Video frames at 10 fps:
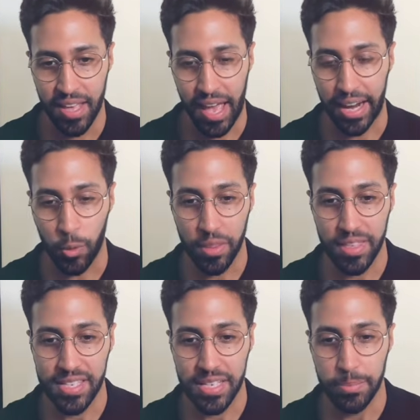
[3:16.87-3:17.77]
And I want
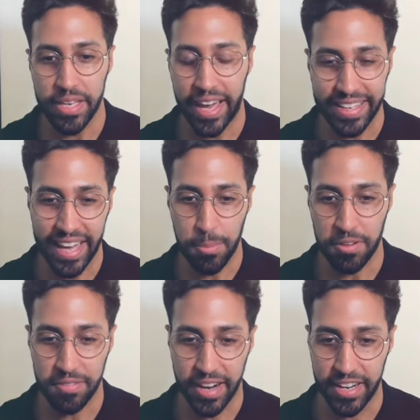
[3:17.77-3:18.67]
this to be a
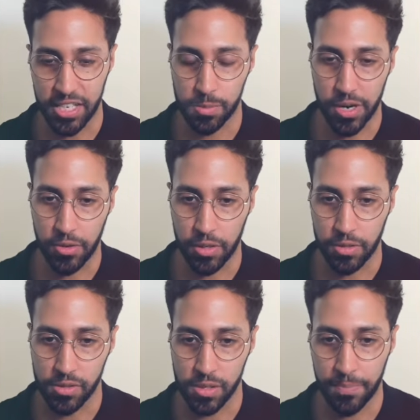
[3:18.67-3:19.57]
gamified
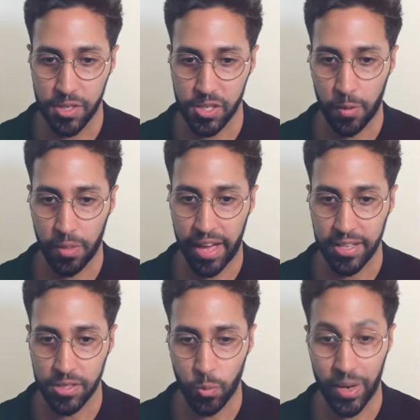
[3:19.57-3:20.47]
experience so
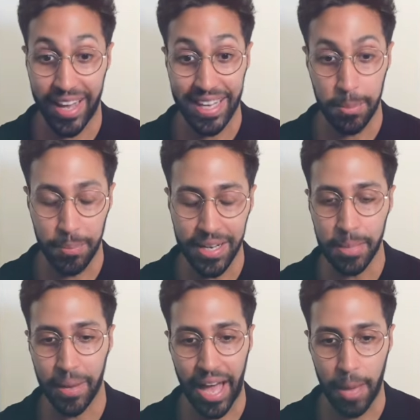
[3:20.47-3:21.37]
that when I complete
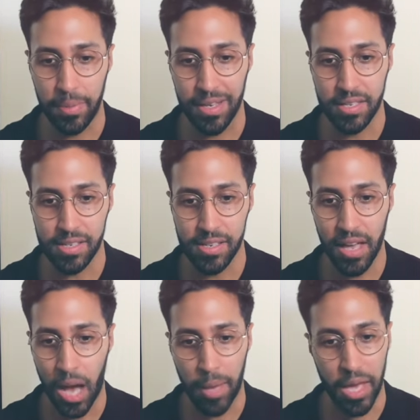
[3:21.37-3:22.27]
my habits,
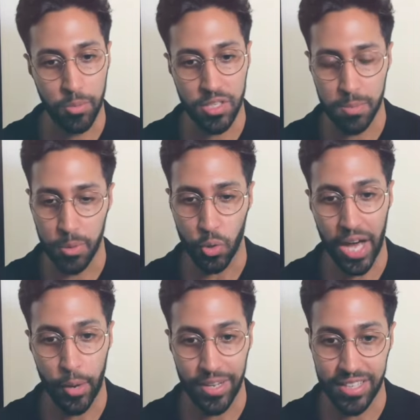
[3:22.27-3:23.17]
I'm able to build
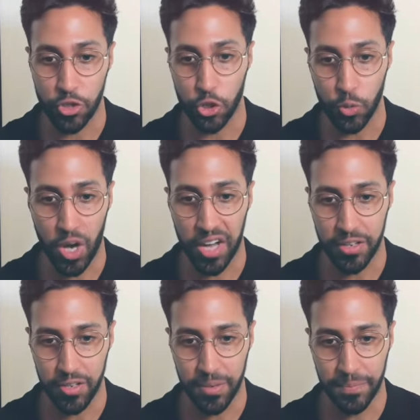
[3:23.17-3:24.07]
out a digital
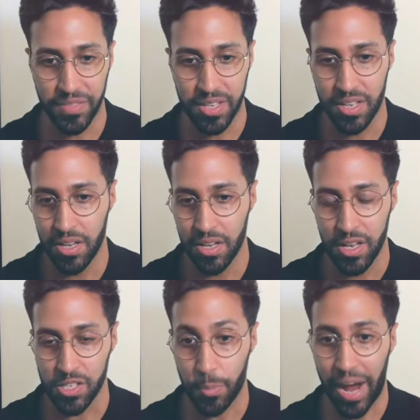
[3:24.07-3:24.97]
garden.
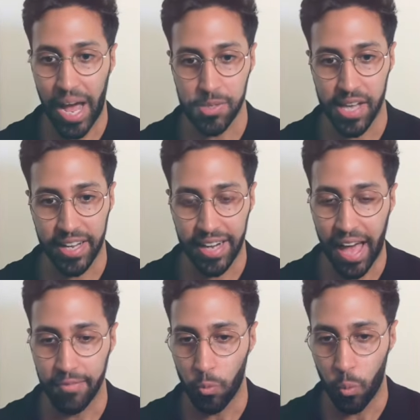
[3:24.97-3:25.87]
So perhaps I can
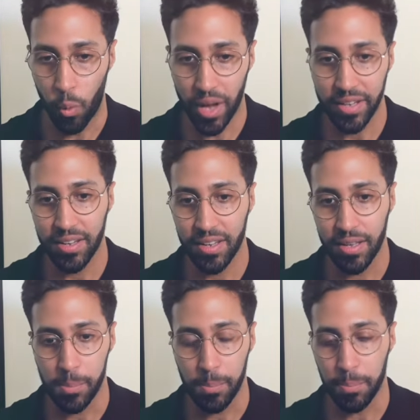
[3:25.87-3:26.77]
have one
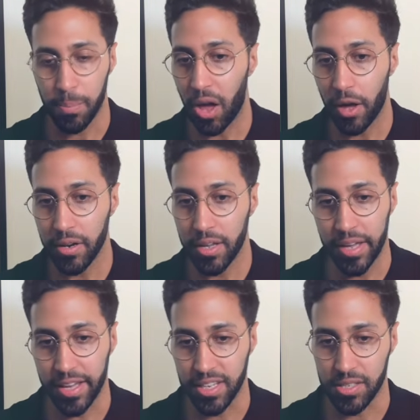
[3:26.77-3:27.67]
plant.
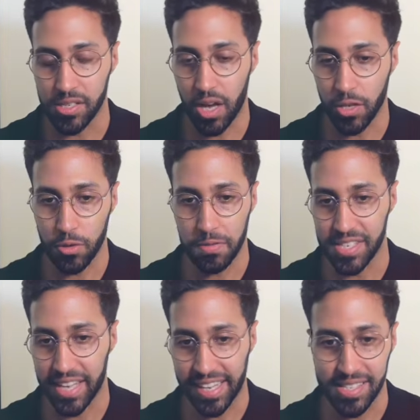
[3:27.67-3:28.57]
It could start off as
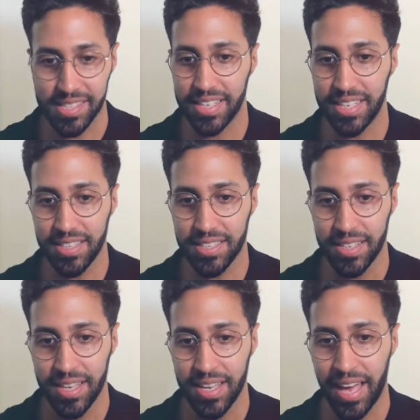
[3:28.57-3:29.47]
like a seed.
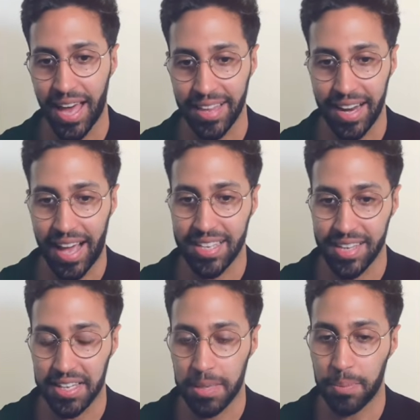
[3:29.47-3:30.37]
And then as
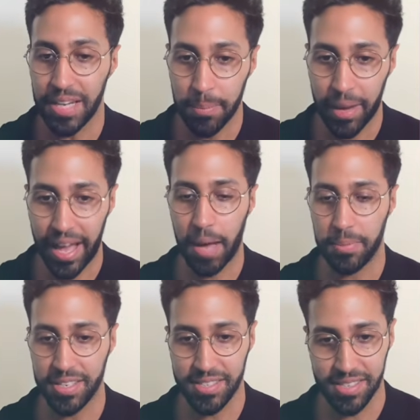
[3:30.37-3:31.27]
I complete my
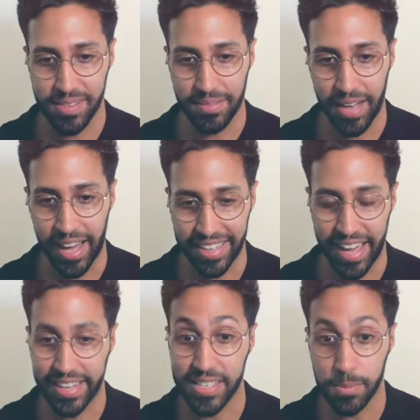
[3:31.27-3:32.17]
habits, I get
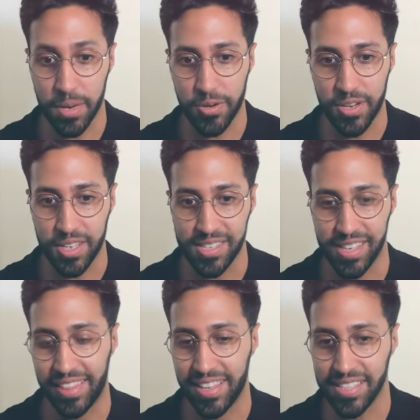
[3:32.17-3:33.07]
experience.
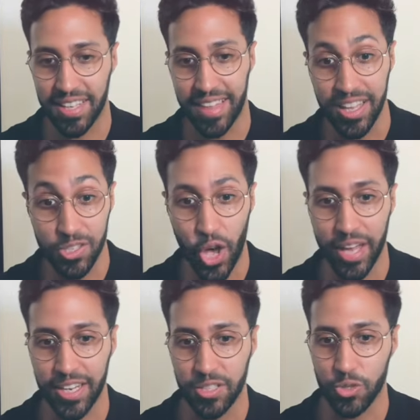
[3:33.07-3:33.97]
And this can then
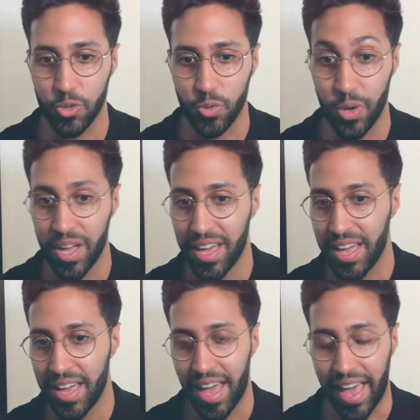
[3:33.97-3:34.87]
turn into
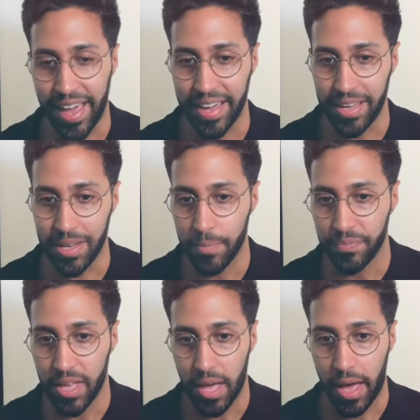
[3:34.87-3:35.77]
a
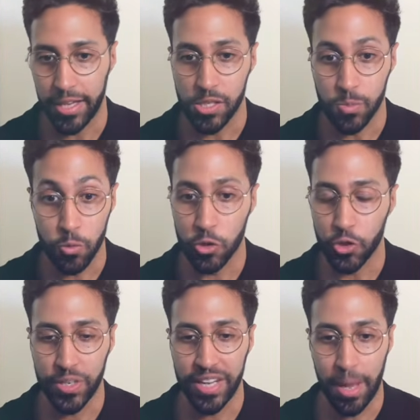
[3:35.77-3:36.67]
small
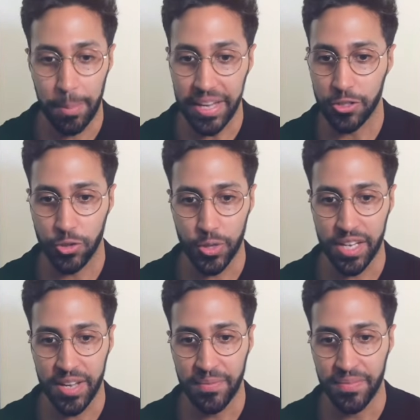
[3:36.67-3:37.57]
tree, a bigger
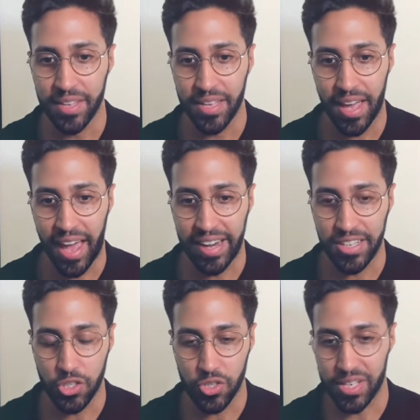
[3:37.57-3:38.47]
tree. And
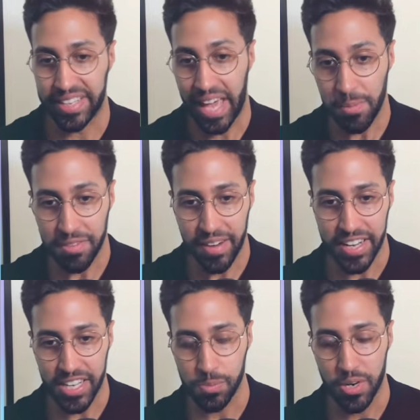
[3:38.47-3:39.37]
it's just a gamified
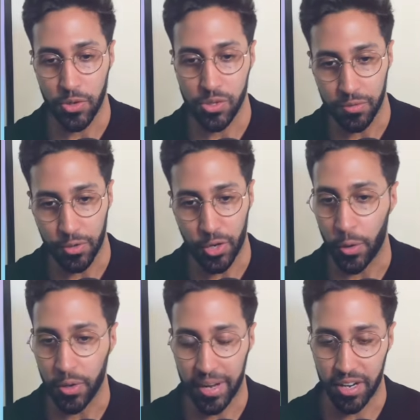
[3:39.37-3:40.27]
experience of
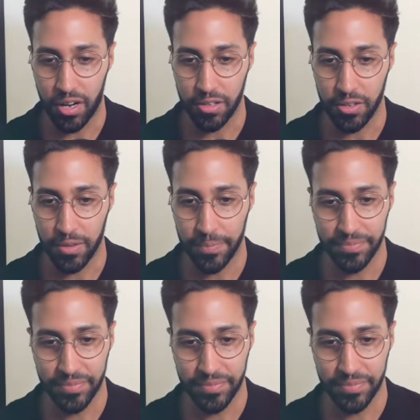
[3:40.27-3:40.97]
growing my garden.